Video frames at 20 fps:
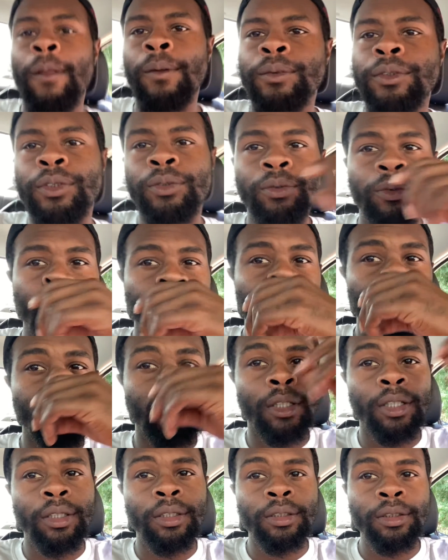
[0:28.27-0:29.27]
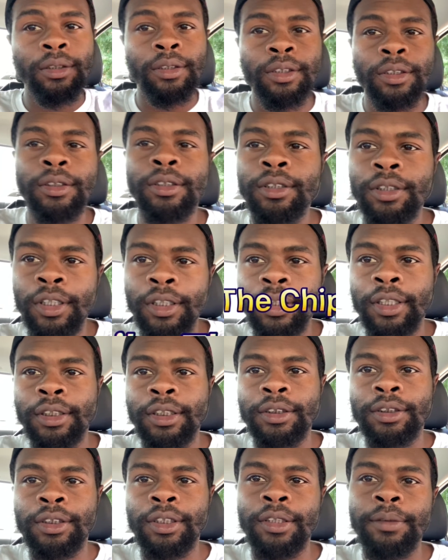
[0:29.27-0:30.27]
What's going on, y'all? It's laid like
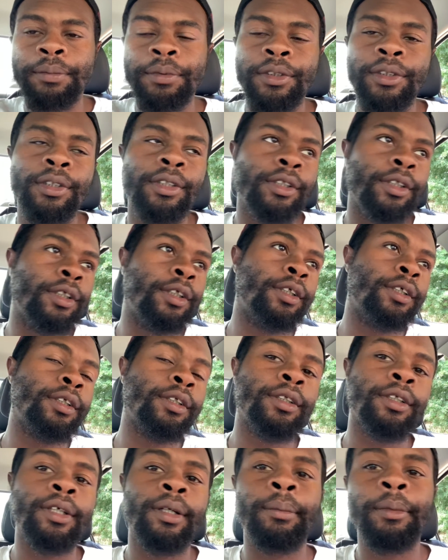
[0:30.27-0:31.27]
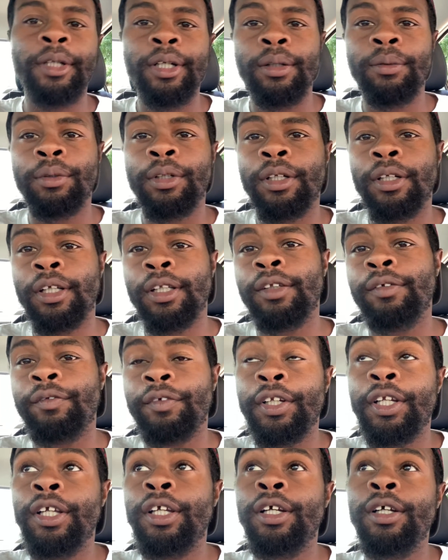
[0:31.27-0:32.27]
the chips, and I'm here with another
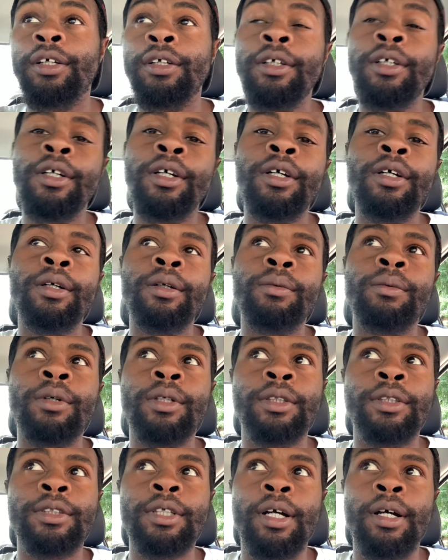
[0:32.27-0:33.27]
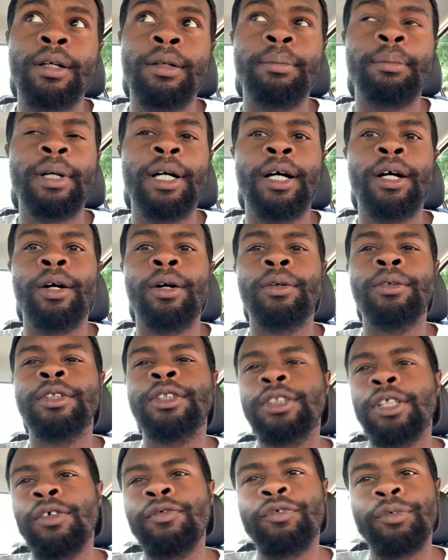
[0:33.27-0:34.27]
video. I wanted to talk about
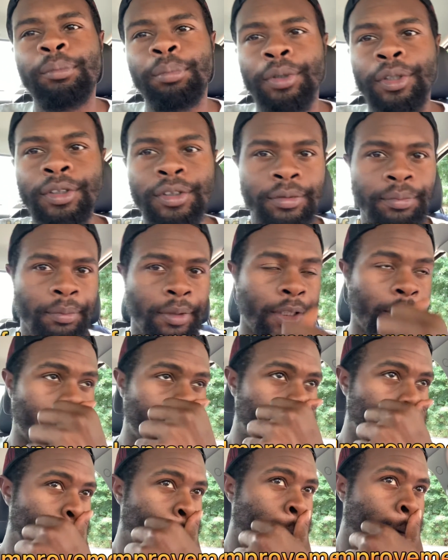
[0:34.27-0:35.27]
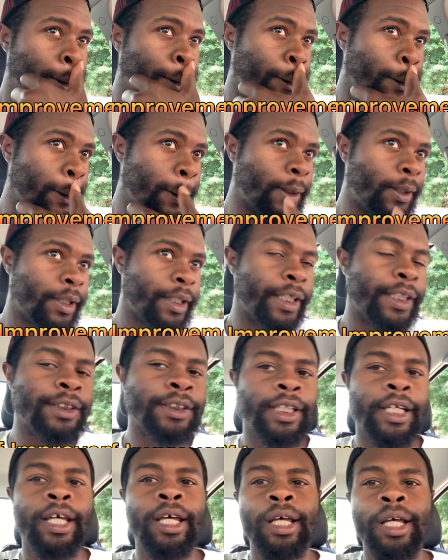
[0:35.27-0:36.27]
self-improvement and
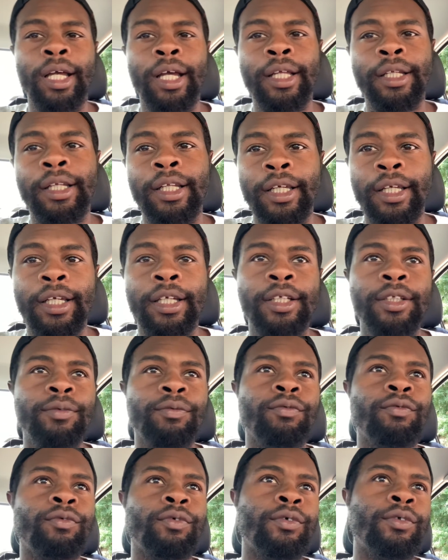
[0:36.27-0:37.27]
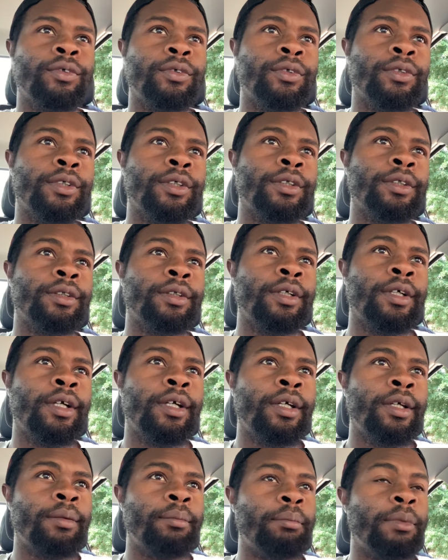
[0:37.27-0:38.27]
things that I did
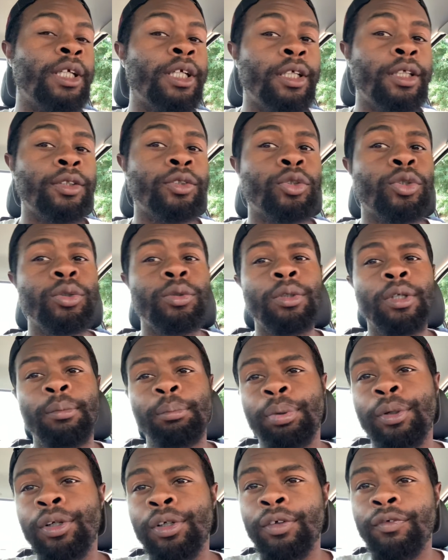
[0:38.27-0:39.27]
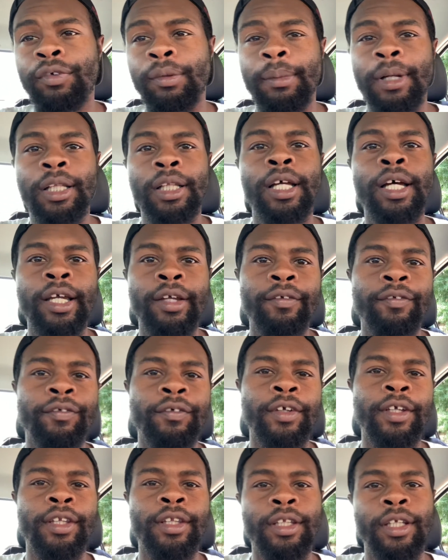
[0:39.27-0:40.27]
for me to improve in my life
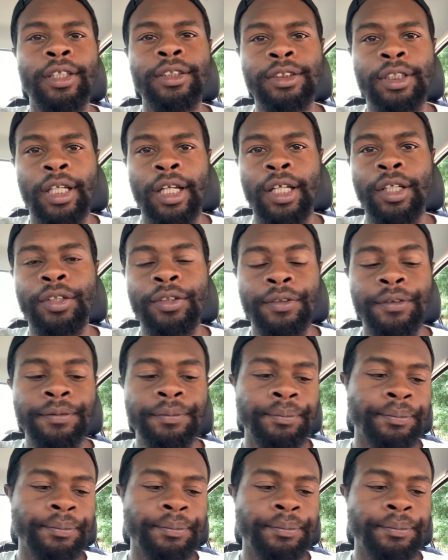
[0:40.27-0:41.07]
and things that I do.